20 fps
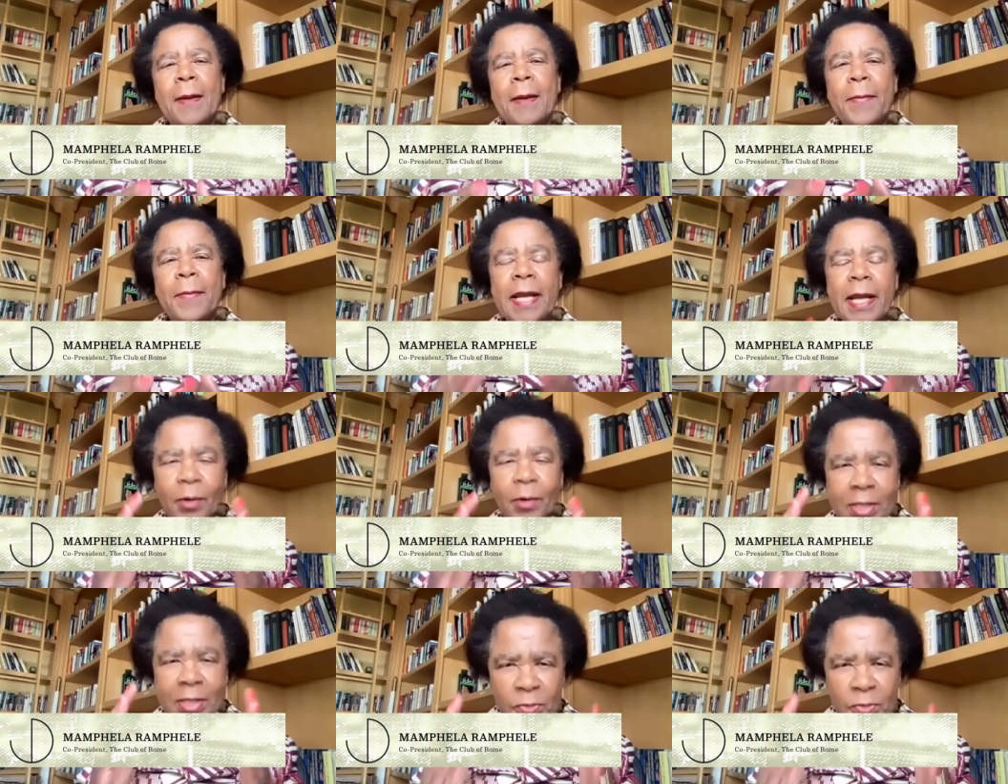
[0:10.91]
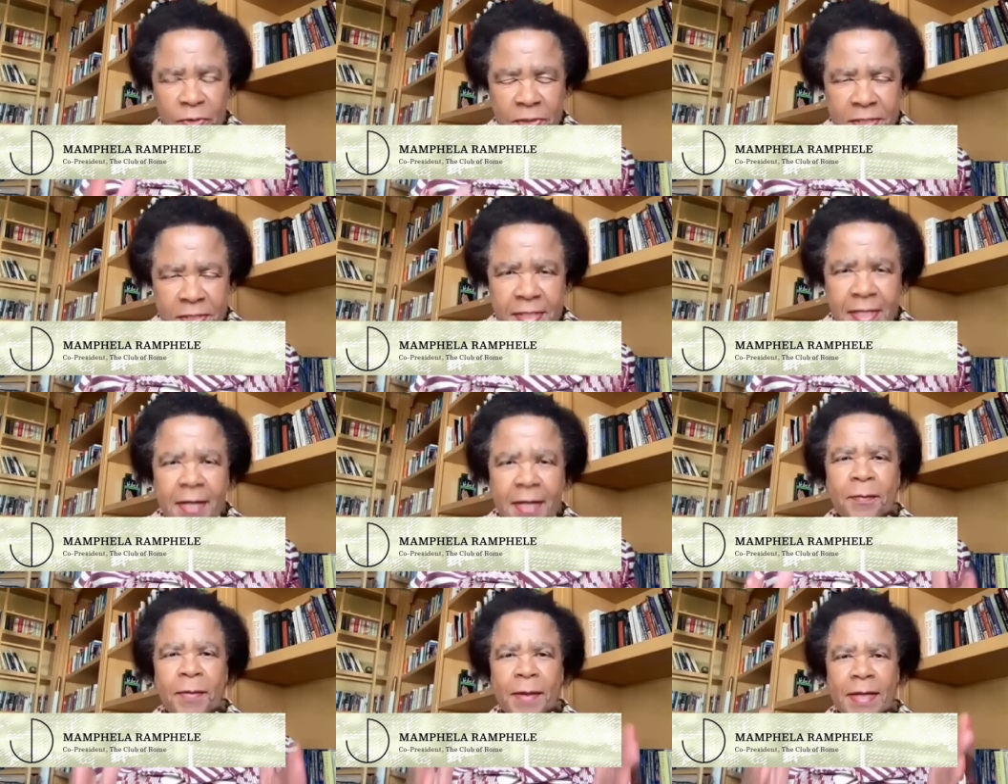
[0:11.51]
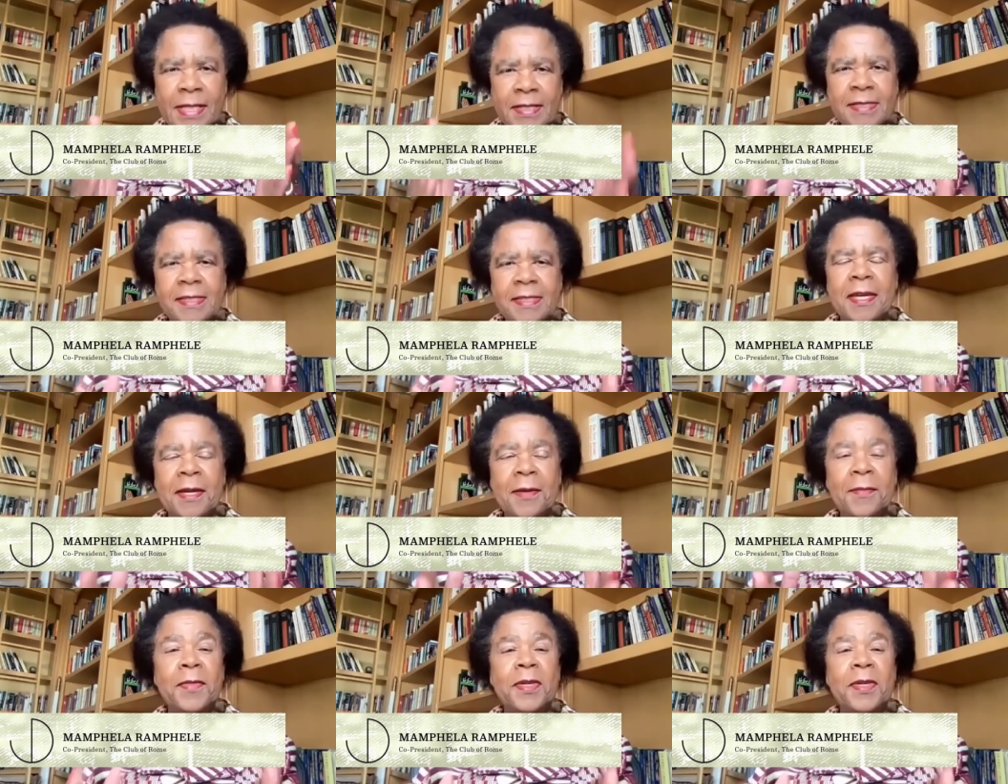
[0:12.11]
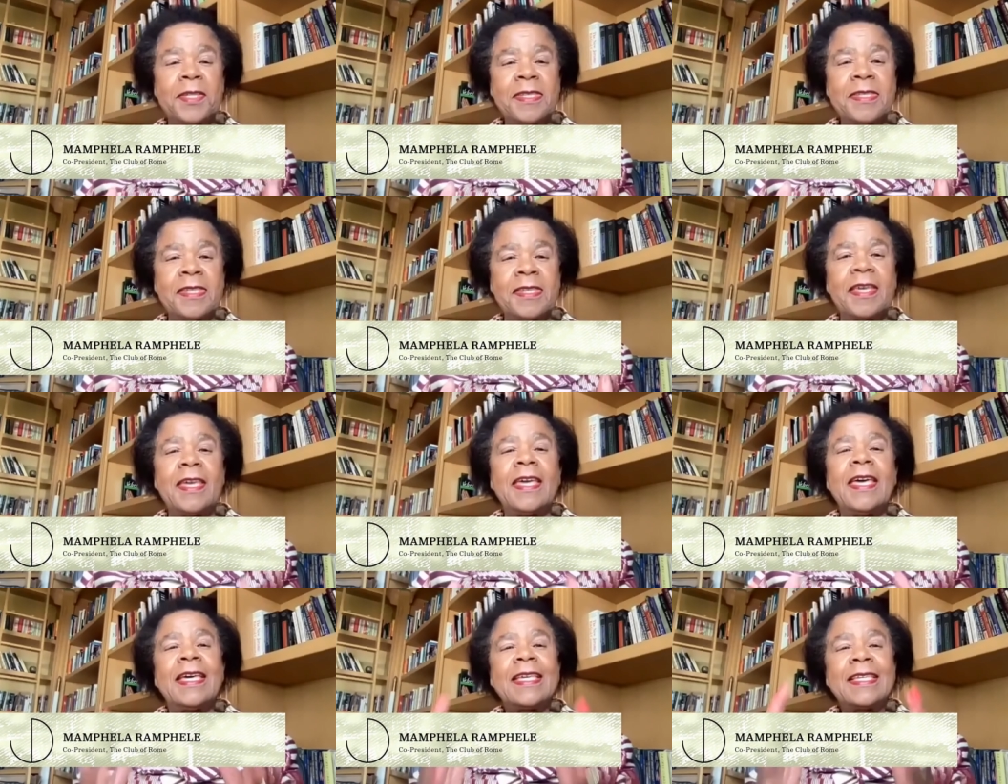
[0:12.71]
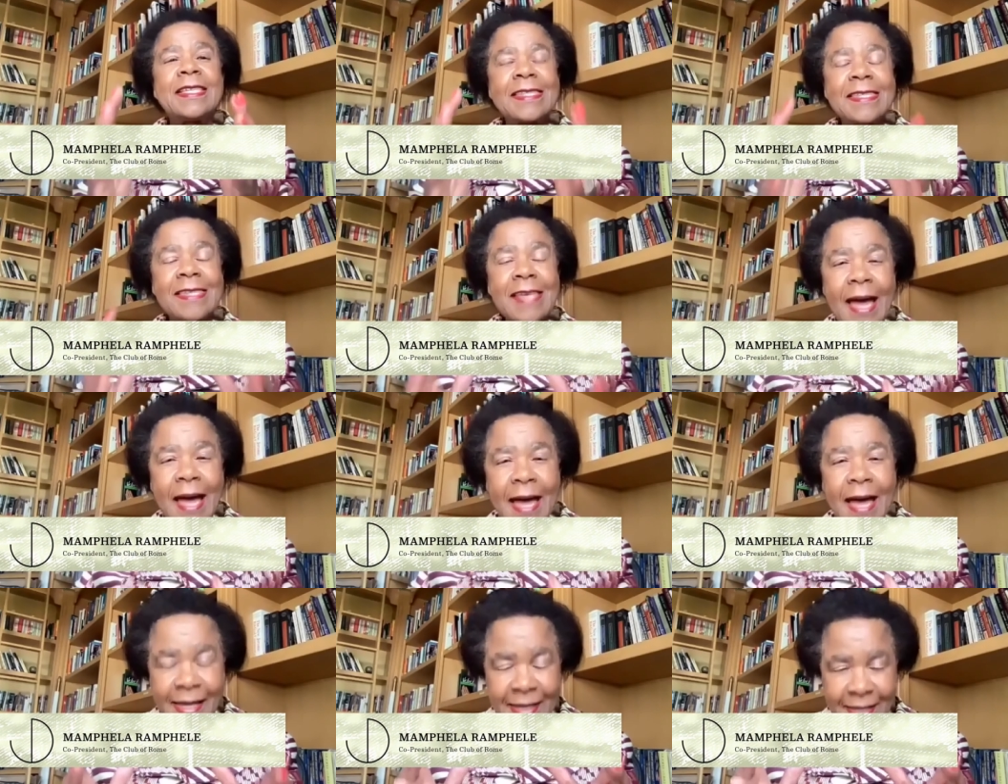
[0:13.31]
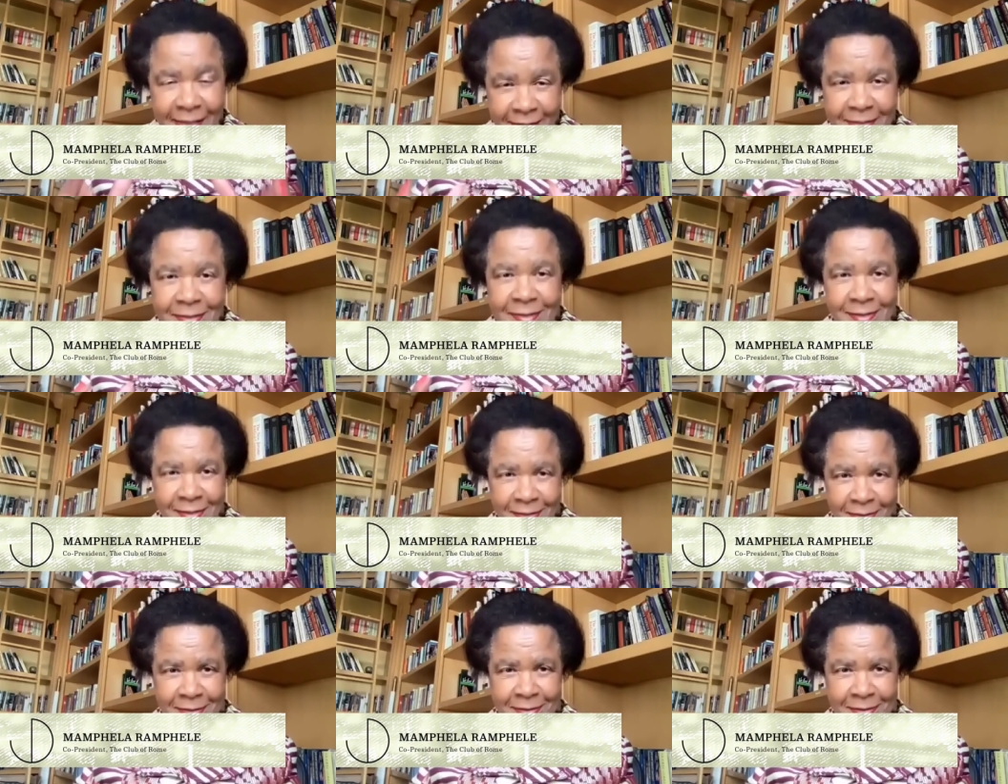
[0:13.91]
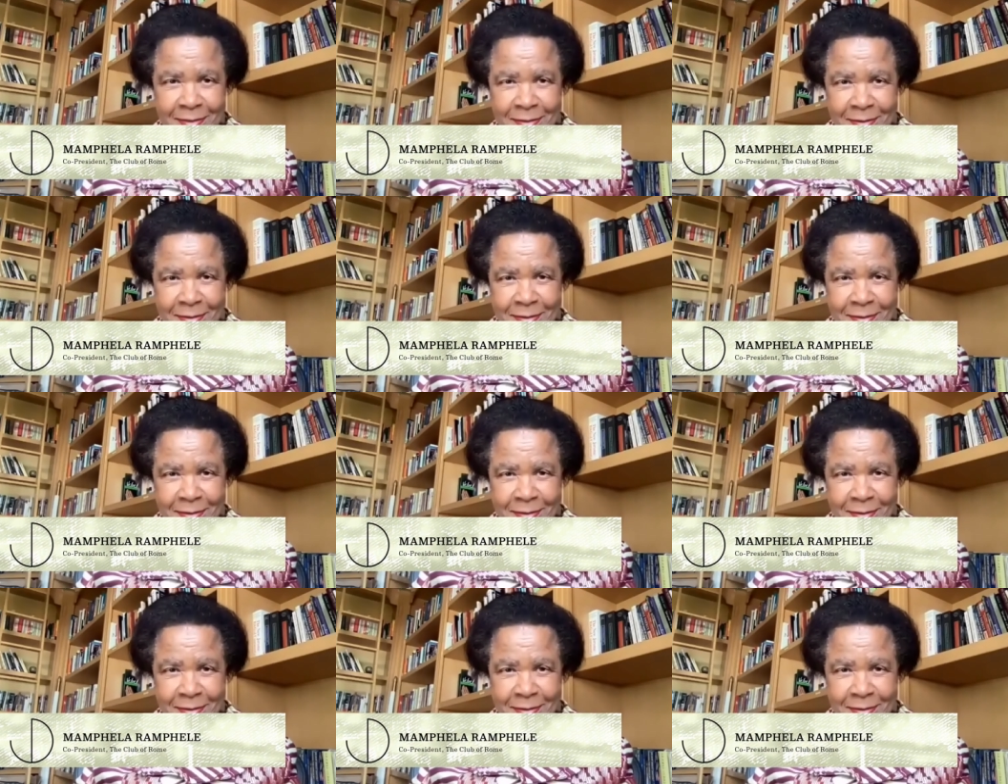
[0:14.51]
But I want to start by saying, Mercy, science